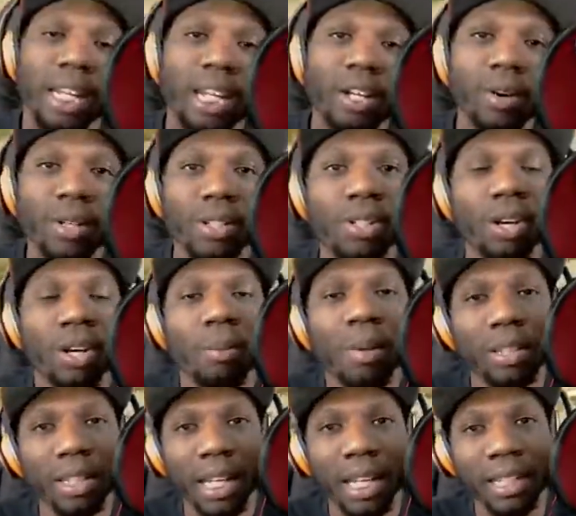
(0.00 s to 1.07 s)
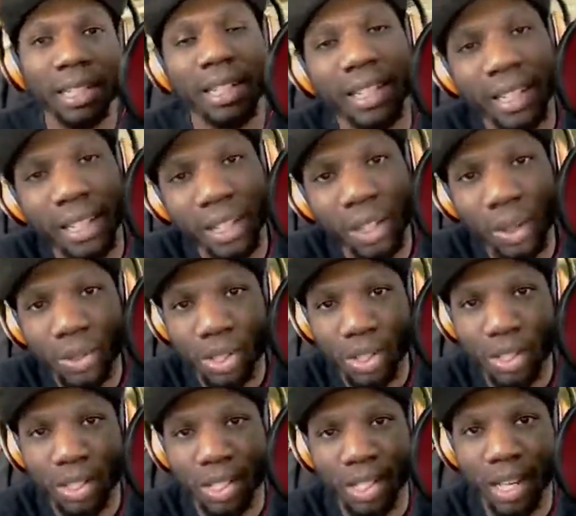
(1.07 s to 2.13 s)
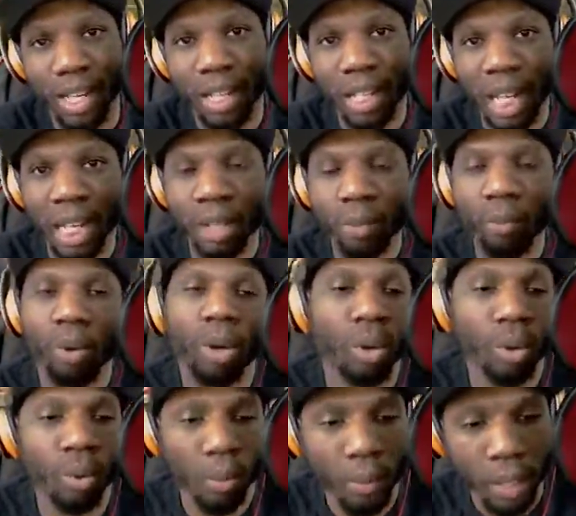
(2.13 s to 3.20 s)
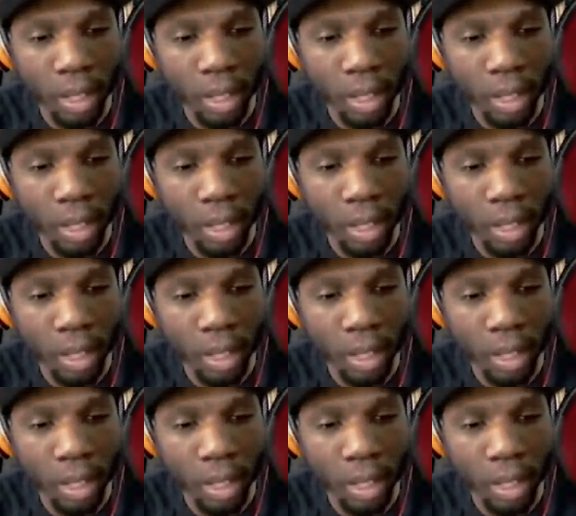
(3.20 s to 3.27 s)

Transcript: They go to talk about that, then he goes to saying, like, well,